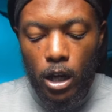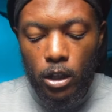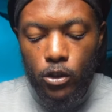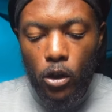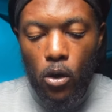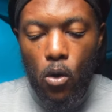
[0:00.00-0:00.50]

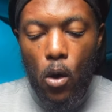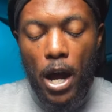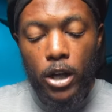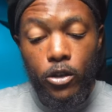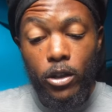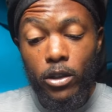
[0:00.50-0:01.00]
So
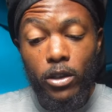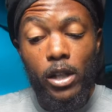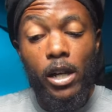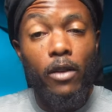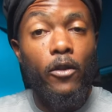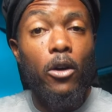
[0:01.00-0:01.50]
as you can
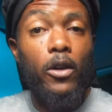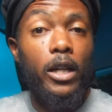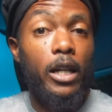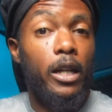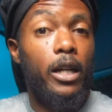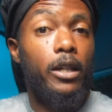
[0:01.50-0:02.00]
see, I've already
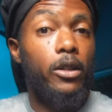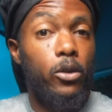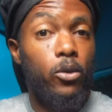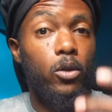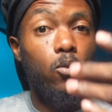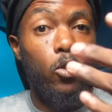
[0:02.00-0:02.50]
connected
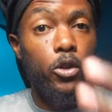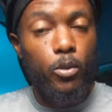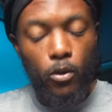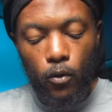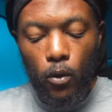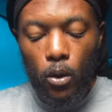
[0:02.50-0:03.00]
to it once
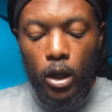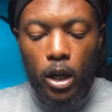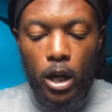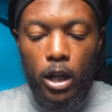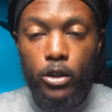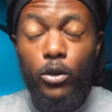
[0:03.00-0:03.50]
before,
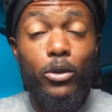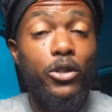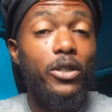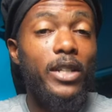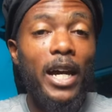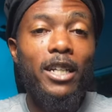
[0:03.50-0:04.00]
so it's
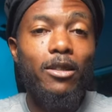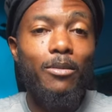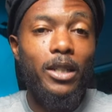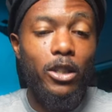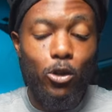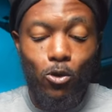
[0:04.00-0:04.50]
just asking
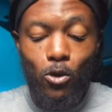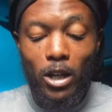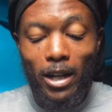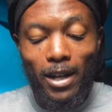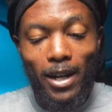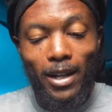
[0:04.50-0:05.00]
me to
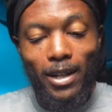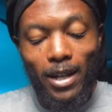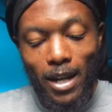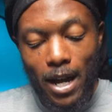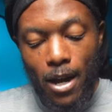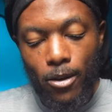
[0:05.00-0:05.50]
connect
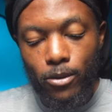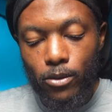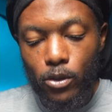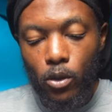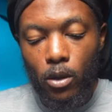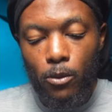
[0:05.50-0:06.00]
now.
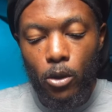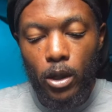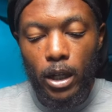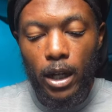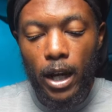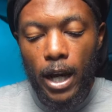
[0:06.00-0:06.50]
So I'm going to
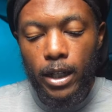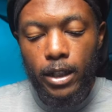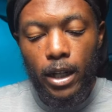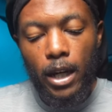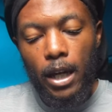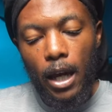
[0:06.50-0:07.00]
connect,
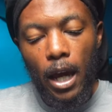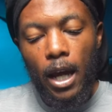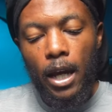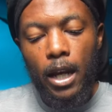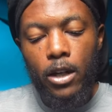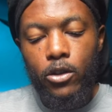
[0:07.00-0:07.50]

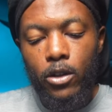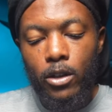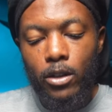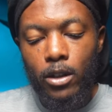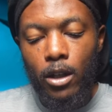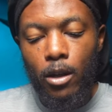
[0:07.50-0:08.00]
and as you can
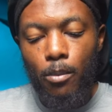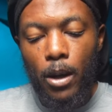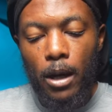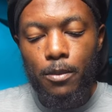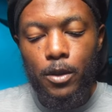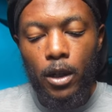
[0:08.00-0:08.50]
see, it
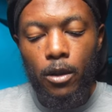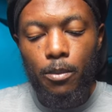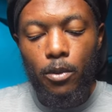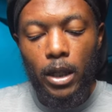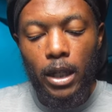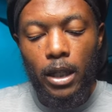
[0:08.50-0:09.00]
pops up
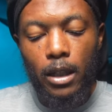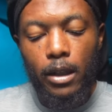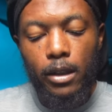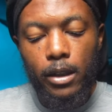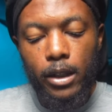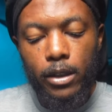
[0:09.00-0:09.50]
in the
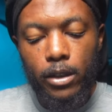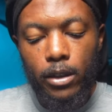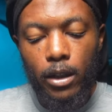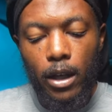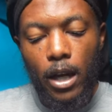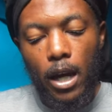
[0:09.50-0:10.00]
list,
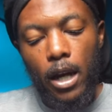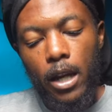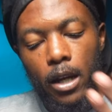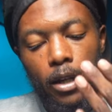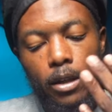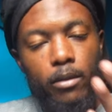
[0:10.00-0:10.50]

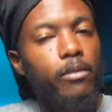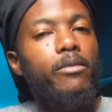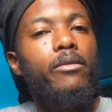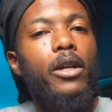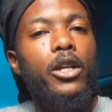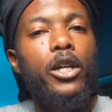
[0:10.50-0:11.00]
and
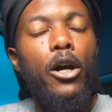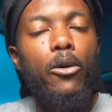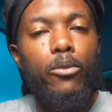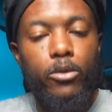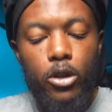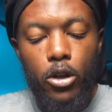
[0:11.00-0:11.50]
there you go.
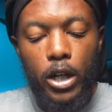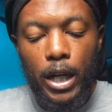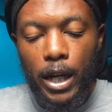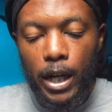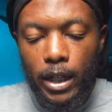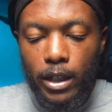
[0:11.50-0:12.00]
You're
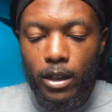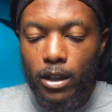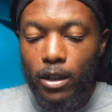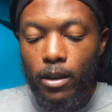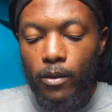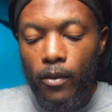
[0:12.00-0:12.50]
connecting to
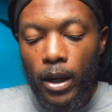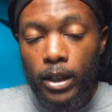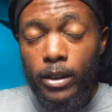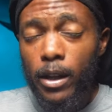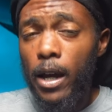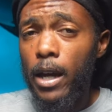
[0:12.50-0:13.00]
the
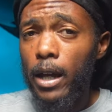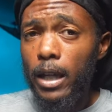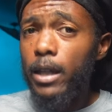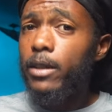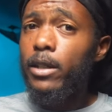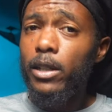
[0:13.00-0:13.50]
device.
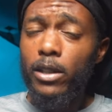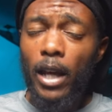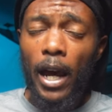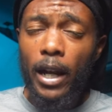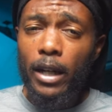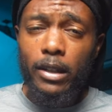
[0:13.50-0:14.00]
Easy as
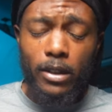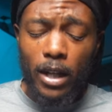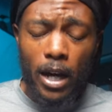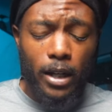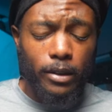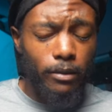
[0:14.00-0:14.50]
that. It's
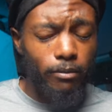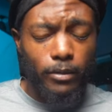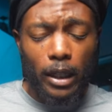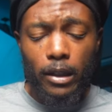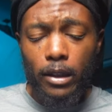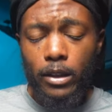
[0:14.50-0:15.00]

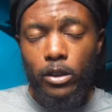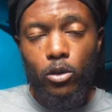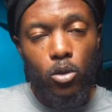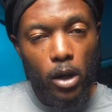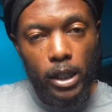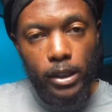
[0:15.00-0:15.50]
nothing
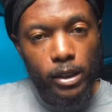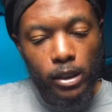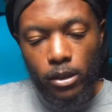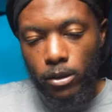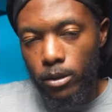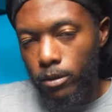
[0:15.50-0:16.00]
crazy.
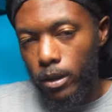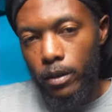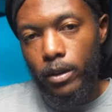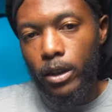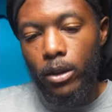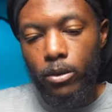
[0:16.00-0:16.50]
You don't have
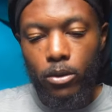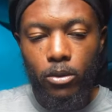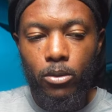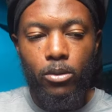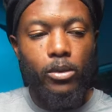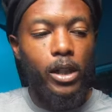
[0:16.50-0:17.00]
to go
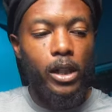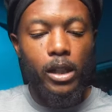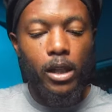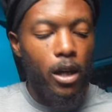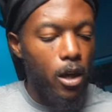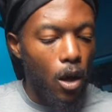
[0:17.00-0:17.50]
through
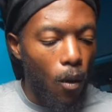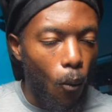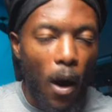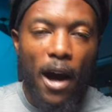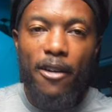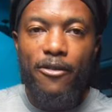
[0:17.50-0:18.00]
any
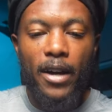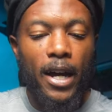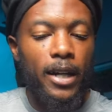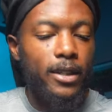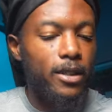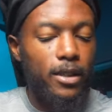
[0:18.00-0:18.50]

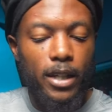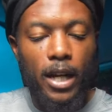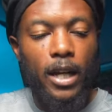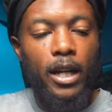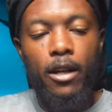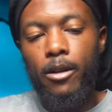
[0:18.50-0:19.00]
Wi-Fi
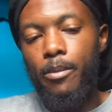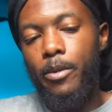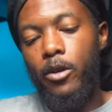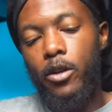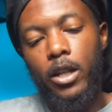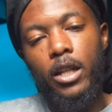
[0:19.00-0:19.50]
setting up
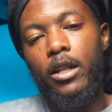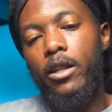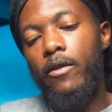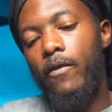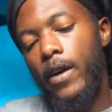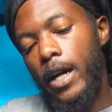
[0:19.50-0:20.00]
or getting a
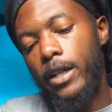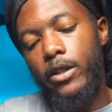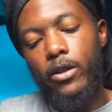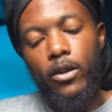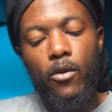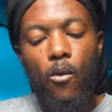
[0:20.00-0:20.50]
device
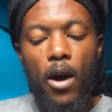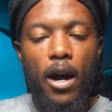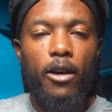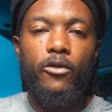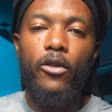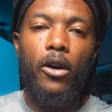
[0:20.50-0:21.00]
on the
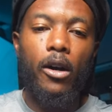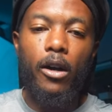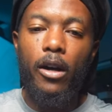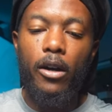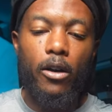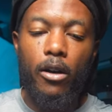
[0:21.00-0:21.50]

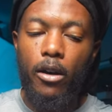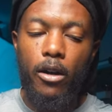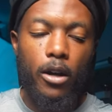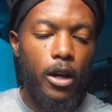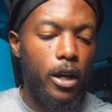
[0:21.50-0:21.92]
Wi-Fi or